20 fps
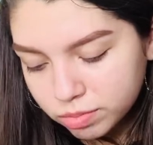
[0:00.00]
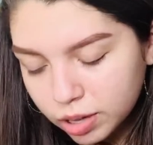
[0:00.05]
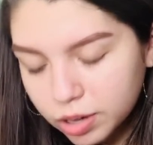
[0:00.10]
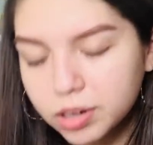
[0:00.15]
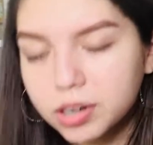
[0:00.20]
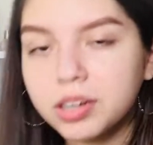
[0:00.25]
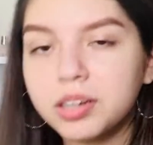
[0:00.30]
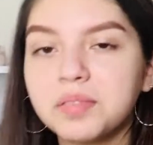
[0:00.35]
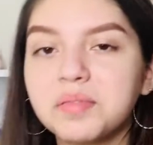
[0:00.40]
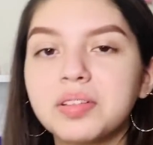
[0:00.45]
I'm
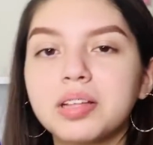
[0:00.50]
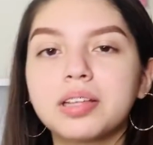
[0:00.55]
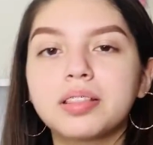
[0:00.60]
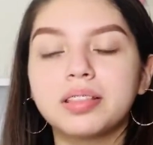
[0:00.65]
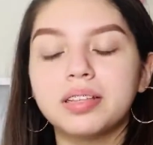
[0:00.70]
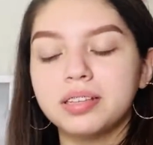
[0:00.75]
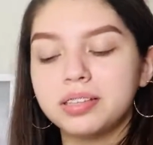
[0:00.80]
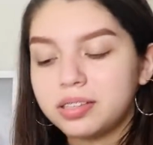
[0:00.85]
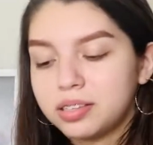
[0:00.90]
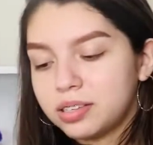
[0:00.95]
gonna leave it like
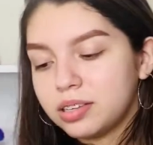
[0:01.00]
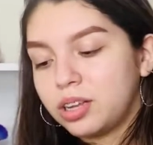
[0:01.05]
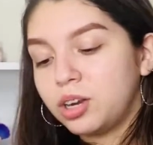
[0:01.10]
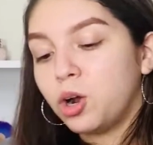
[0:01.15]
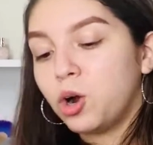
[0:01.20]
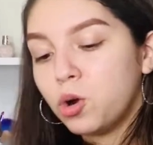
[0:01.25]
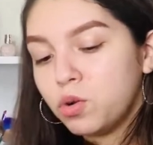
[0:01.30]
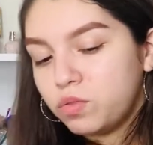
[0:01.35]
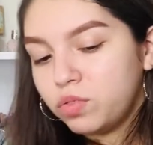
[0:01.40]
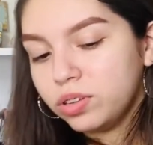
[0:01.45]
this,
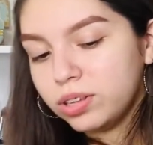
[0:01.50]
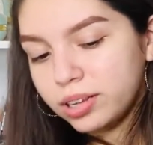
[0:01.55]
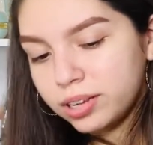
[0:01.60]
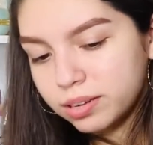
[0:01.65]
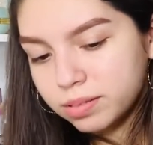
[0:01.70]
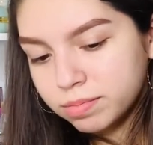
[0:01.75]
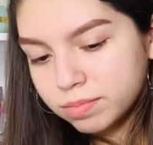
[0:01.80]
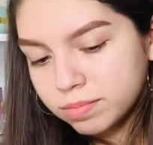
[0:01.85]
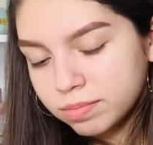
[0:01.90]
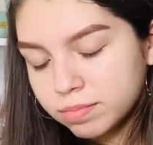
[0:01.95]
and
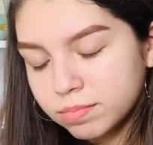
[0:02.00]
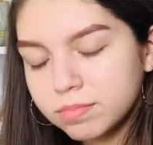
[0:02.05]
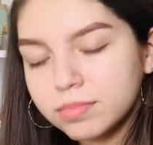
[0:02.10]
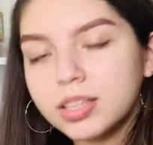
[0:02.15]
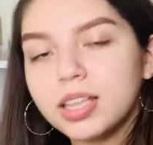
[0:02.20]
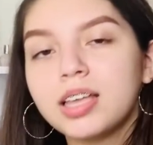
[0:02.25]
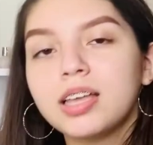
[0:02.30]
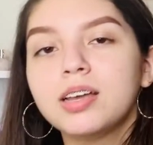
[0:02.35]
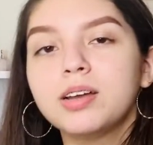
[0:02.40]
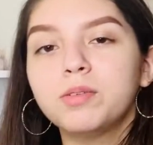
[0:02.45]
hopefully
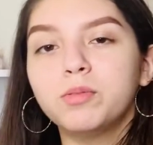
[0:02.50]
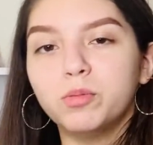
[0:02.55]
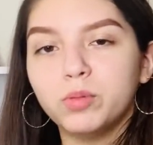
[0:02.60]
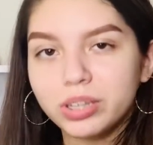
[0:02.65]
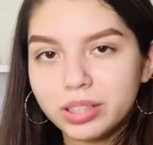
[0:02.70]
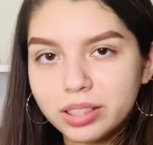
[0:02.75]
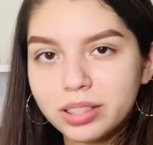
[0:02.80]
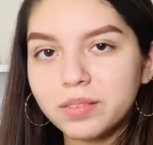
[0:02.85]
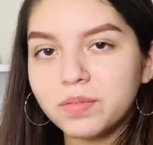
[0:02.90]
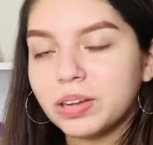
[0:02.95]

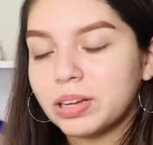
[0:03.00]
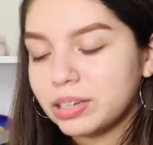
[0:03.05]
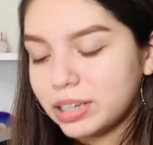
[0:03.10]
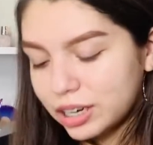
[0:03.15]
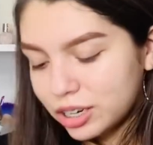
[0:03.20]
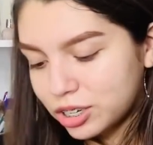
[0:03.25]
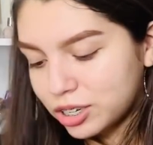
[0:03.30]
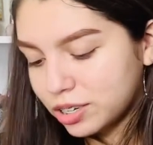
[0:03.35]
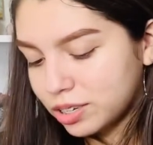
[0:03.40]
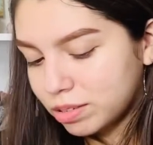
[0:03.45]
with the
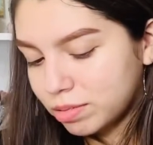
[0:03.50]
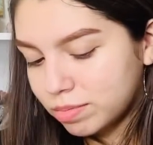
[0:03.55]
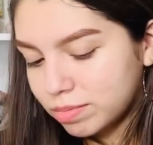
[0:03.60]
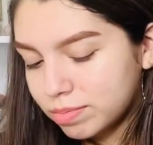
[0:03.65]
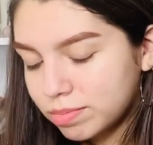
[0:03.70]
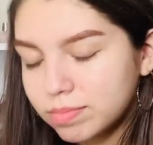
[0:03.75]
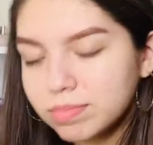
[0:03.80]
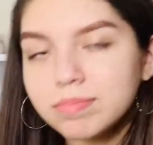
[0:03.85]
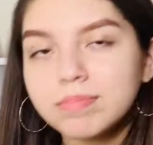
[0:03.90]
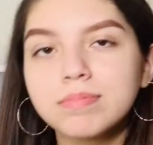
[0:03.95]
foundation
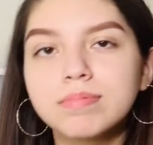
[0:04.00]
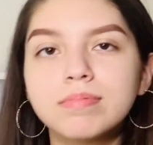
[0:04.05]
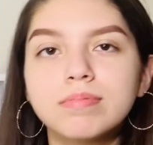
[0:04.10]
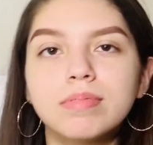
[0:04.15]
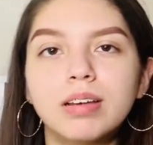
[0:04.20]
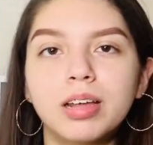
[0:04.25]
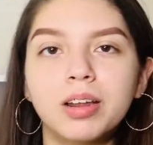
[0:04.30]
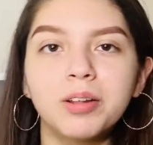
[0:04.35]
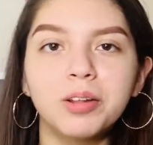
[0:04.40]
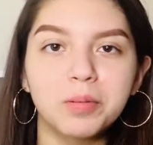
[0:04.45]

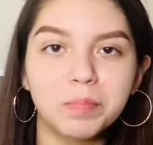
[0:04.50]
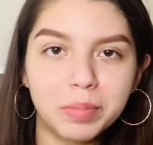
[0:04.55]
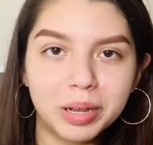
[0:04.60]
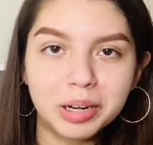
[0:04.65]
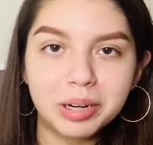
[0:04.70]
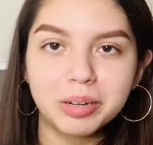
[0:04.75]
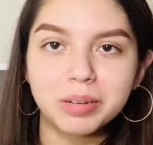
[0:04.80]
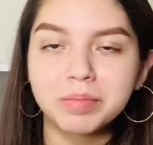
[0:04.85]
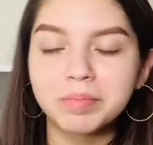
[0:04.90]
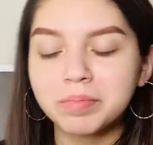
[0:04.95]
it'll look
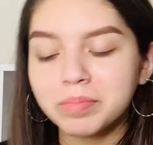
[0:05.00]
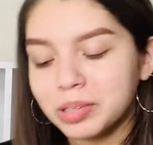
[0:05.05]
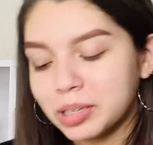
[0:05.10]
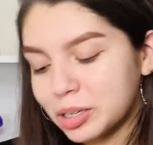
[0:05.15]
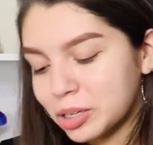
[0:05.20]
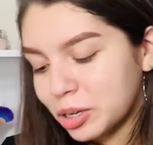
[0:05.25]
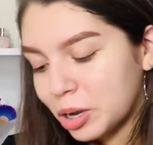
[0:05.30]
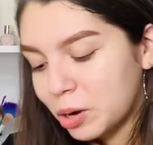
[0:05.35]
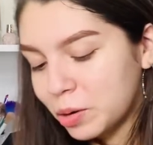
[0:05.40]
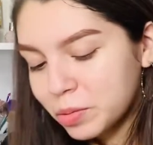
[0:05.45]
better.
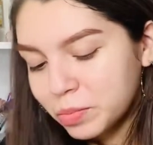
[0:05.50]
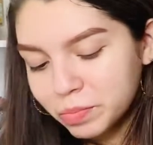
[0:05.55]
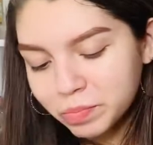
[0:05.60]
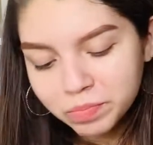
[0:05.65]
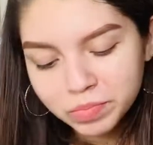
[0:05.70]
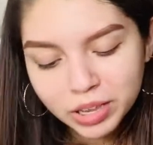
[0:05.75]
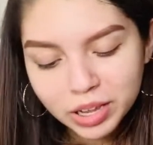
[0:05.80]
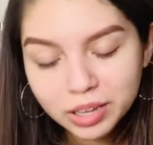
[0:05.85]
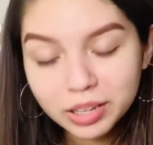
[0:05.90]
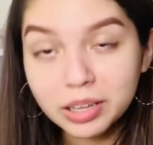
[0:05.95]
So
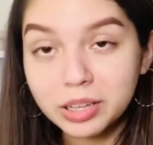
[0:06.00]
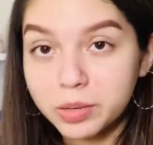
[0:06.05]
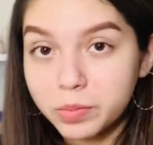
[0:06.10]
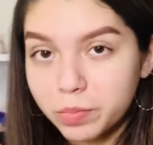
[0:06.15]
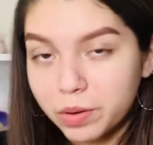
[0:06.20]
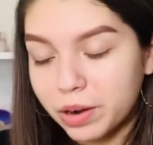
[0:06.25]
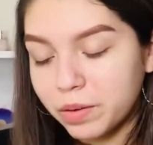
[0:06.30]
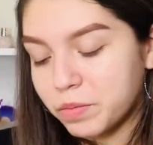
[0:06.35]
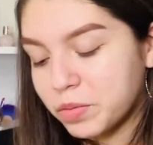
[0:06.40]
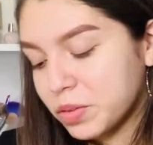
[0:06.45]
let's
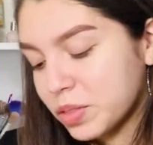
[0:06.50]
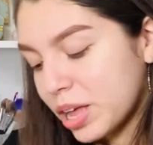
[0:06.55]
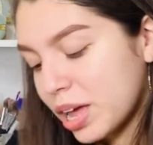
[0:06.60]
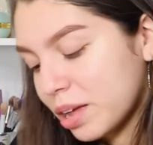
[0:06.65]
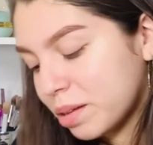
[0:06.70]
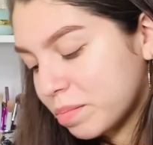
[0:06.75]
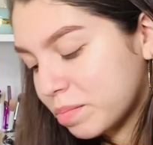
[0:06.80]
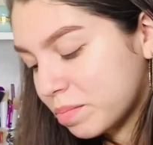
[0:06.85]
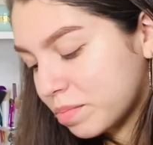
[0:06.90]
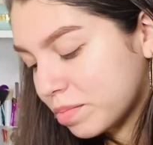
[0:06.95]
pray for
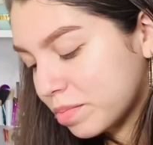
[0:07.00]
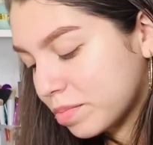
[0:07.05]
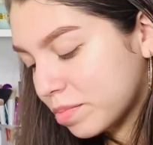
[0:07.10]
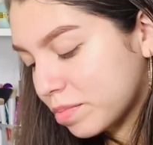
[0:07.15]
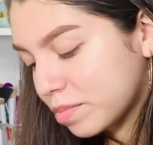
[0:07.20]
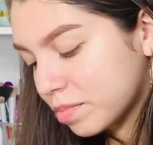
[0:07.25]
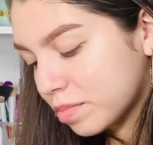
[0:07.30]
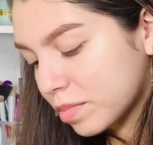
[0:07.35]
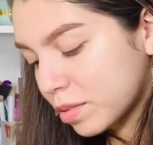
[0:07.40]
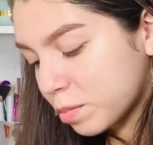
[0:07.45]
that.
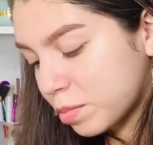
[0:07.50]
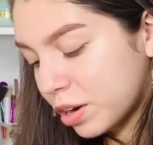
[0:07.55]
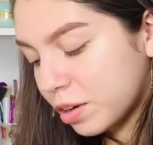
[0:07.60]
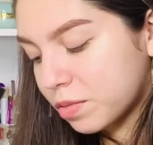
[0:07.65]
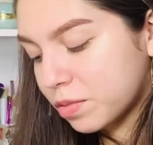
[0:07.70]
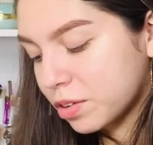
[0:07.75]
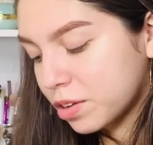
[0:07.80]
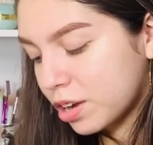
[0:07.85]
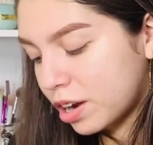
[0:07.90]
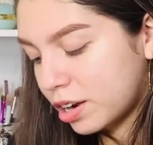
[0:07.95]
Pray
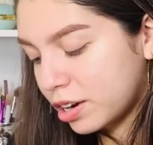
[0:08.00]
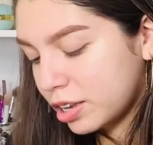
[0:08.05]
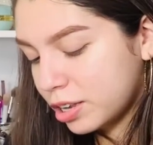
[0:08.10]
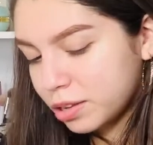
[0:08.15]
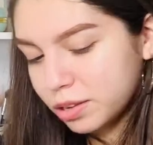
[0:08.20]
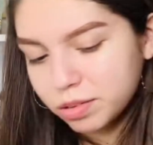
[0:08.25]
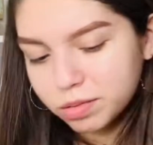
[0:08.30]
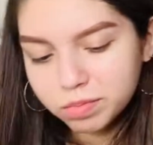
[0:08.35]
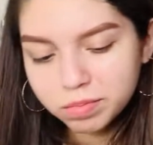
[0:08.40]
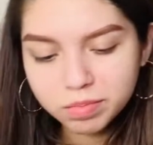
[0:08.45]
for Yadi